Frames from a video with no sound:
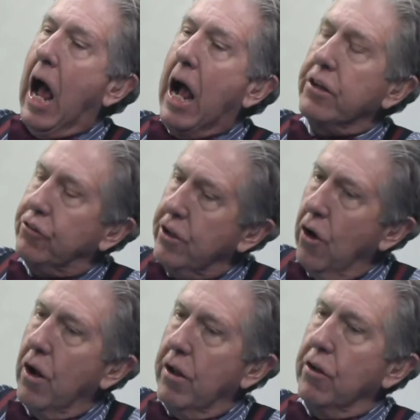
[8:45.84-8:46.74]
I
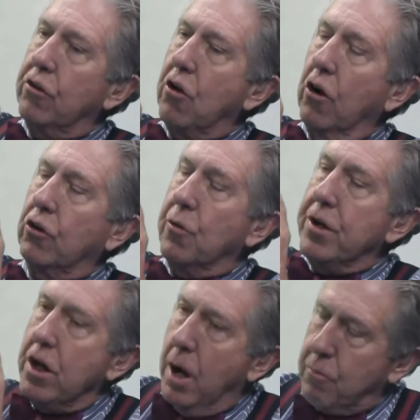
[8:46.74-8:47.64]
still talk to a
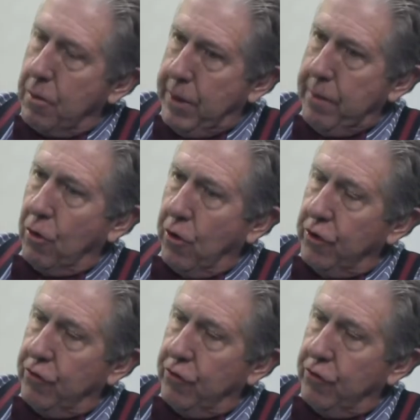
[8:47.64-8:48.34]
number of people who